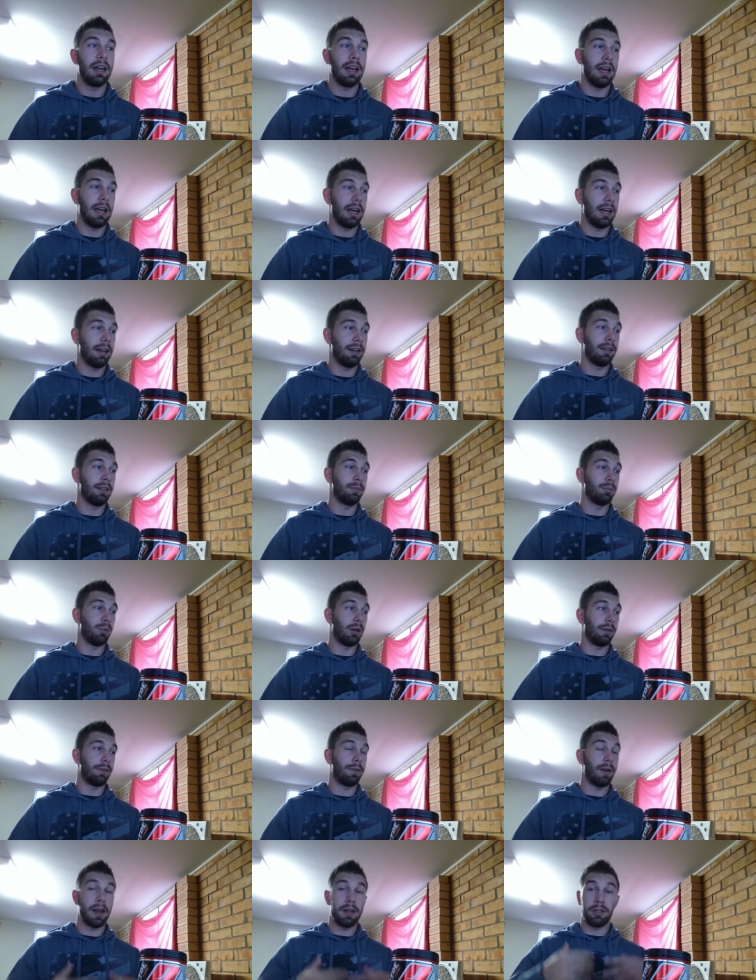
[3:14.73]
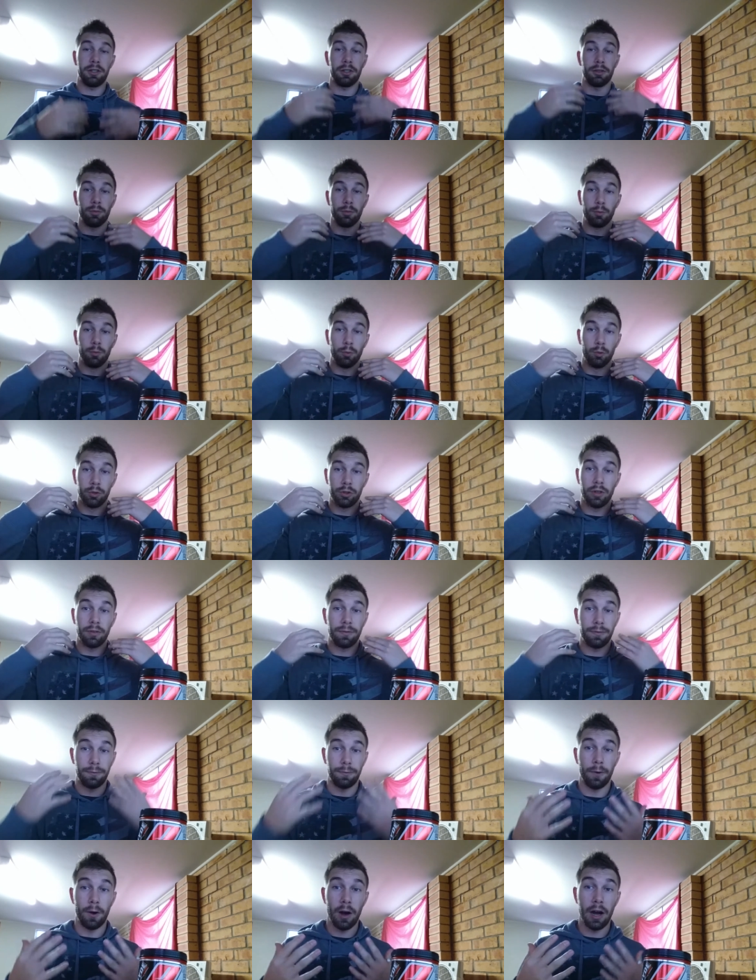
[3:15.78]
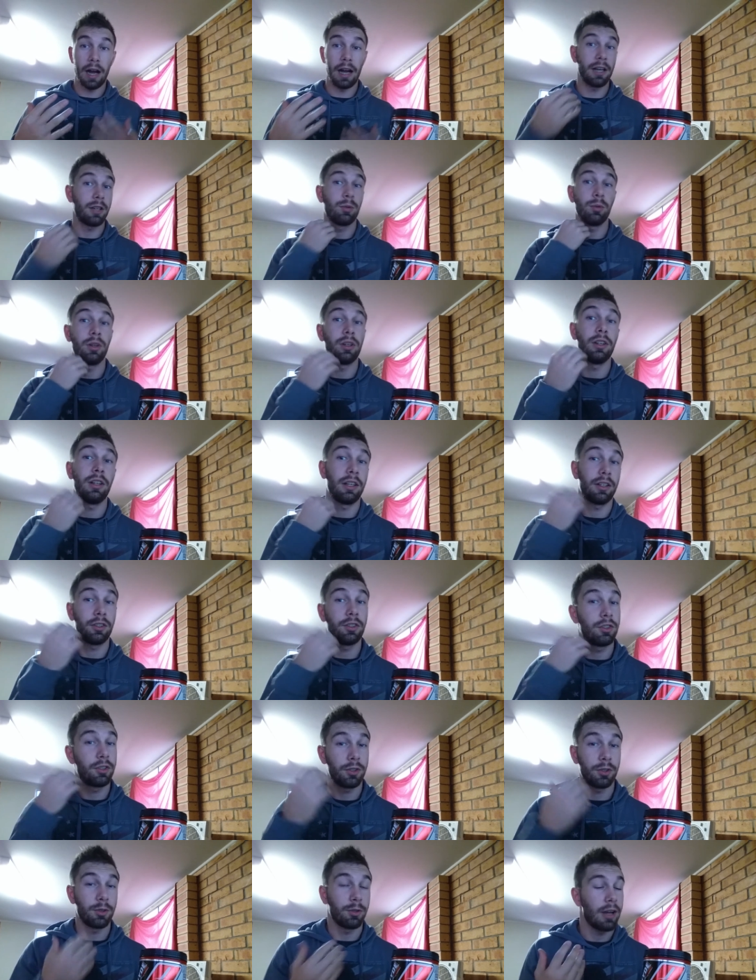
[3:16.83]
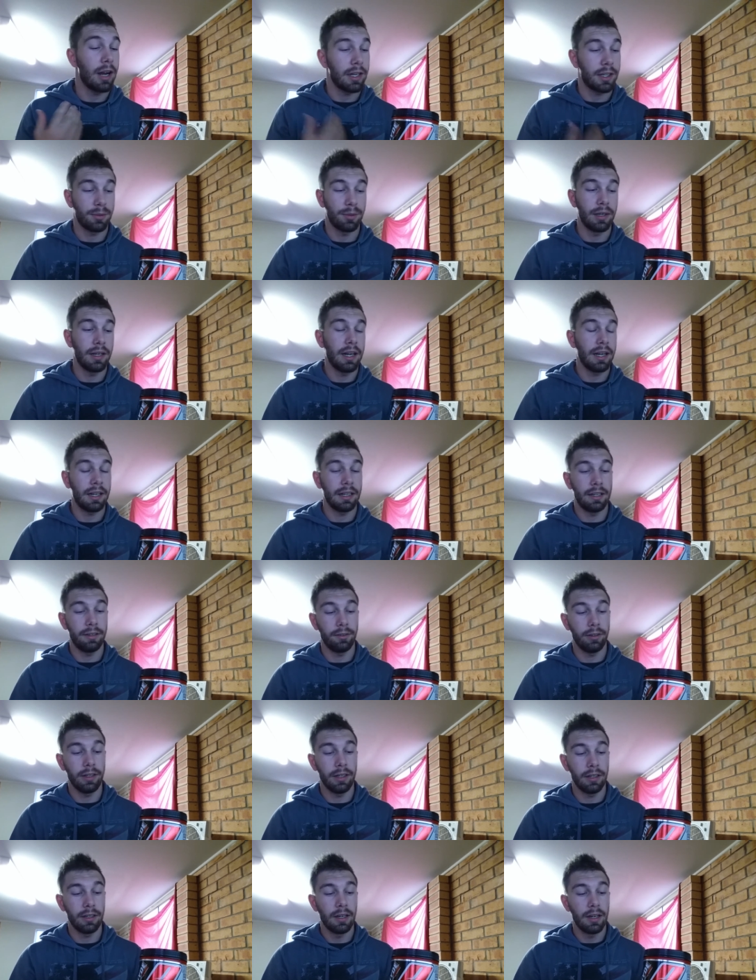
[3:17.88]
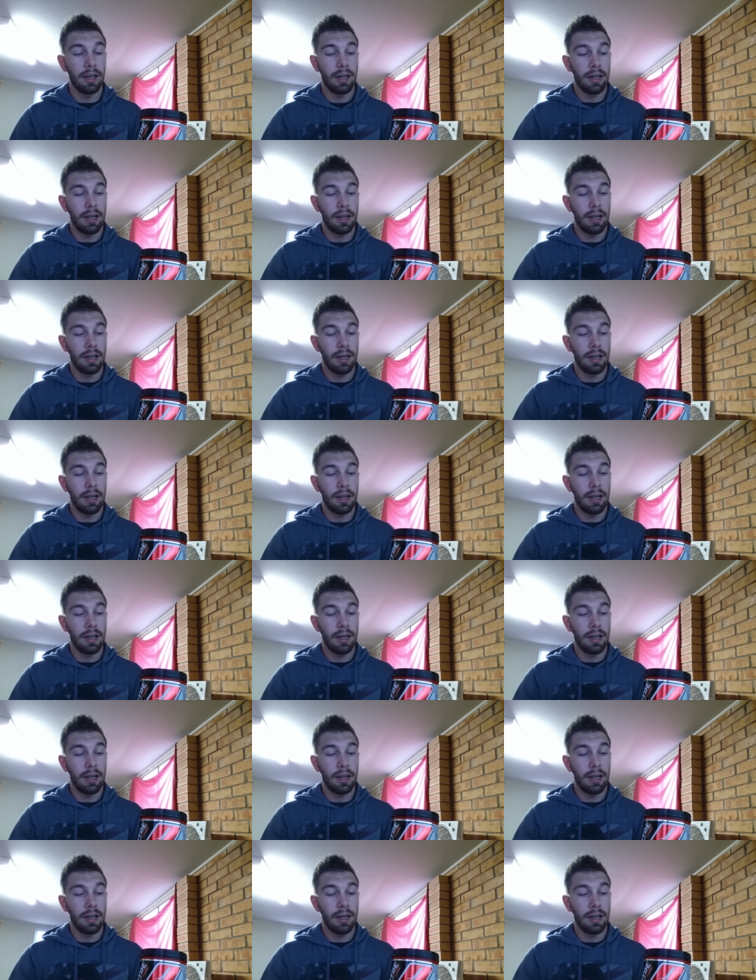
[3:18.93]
and my face just was on fire. I just wanted to like scratch my neck and everything.